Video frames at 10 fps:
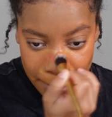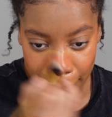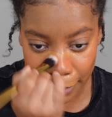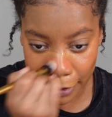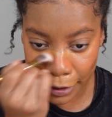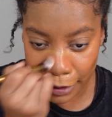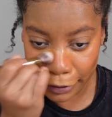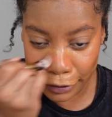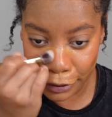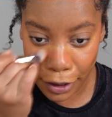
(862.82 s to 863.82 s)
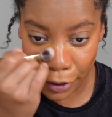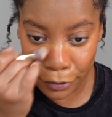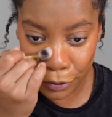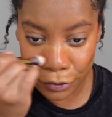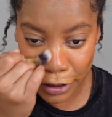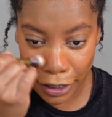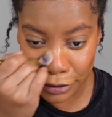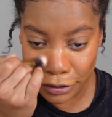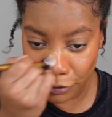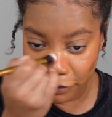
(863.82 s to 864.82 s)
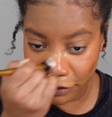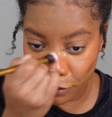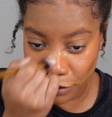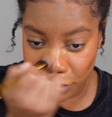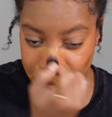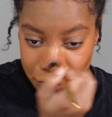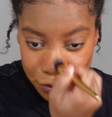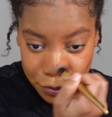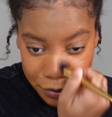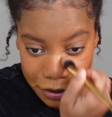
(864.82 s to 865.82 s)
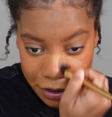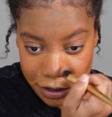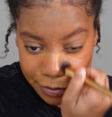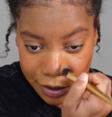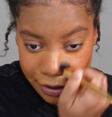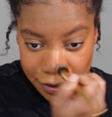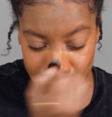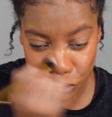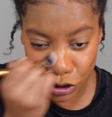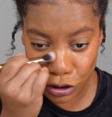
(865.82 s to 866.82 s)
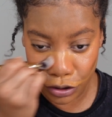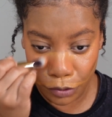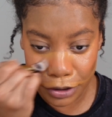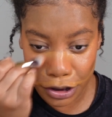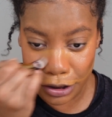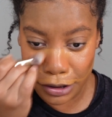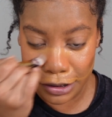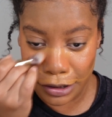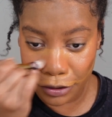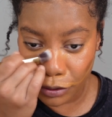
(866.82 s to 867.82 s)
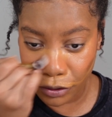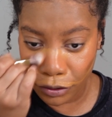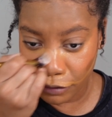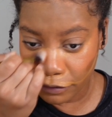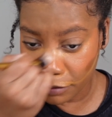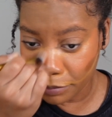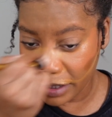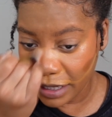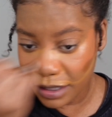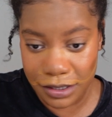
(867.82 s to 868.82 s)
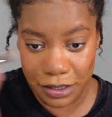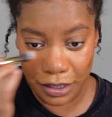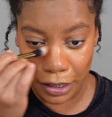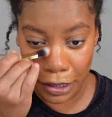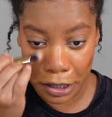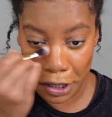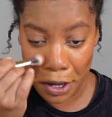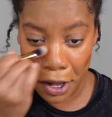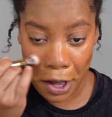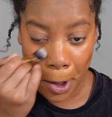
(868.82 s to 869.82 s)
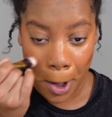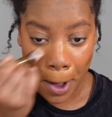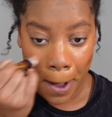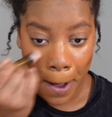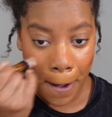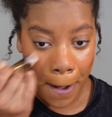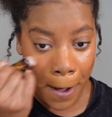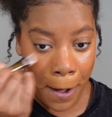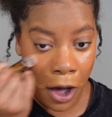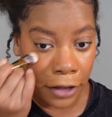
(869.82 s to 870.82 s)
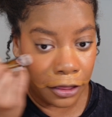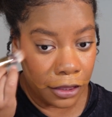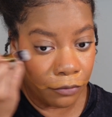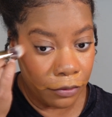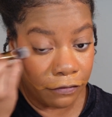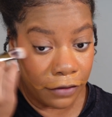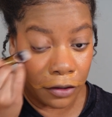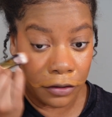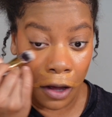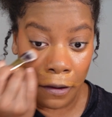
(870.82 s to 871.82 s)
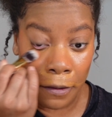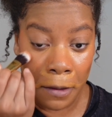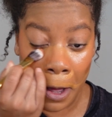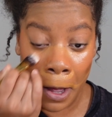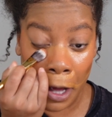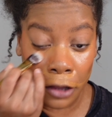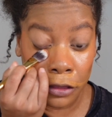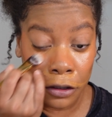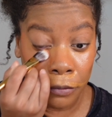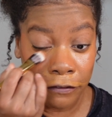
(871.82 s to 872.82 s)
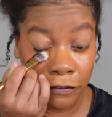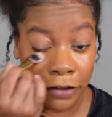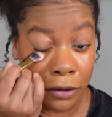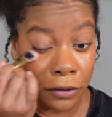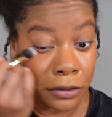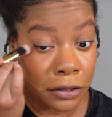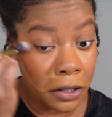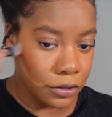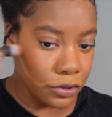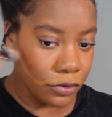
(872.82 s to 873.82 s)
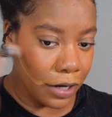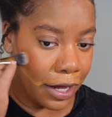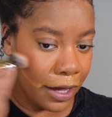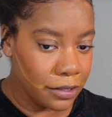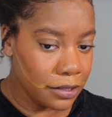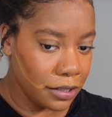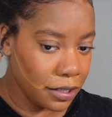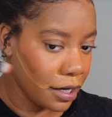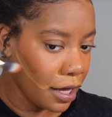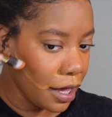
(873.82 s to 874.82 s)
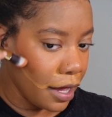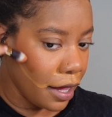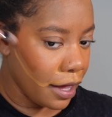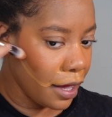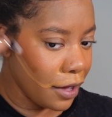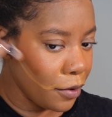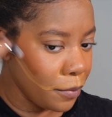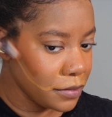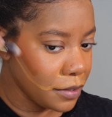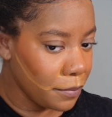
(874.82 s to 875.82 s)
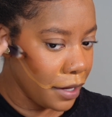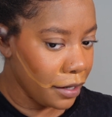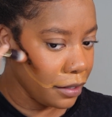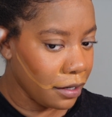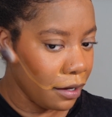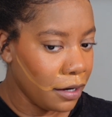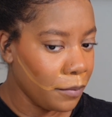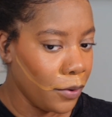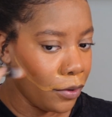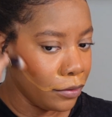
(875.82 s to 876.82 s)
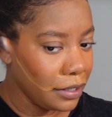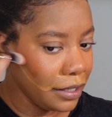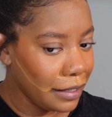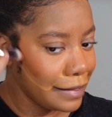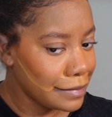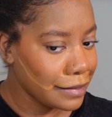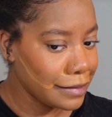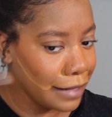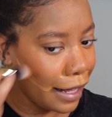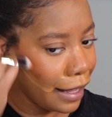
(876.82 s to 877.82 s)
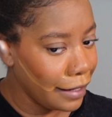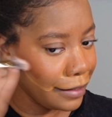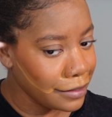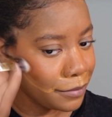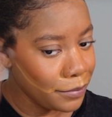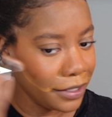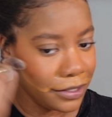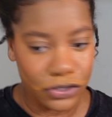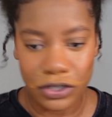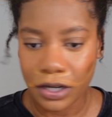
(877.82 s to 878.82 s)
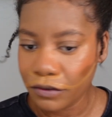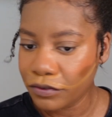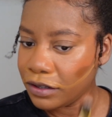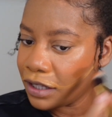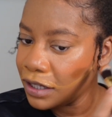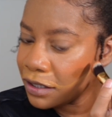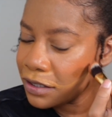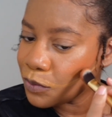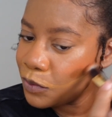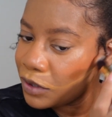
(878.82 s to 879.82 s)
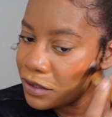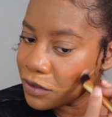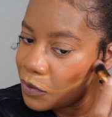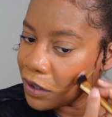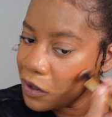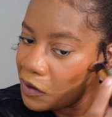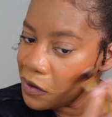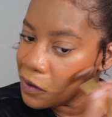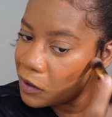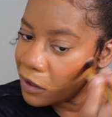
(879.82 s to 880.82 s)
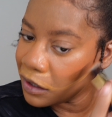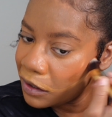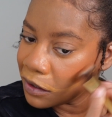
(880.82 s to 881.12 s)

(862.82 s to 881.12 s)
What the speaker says: And then like the nose, I just don't even know what to do with this because there's just so much concealer all over the place. Like, I think we failed, y'all. I think we failed. Stressed, help, somebody call the police because I need to be in jail for this. What is going on?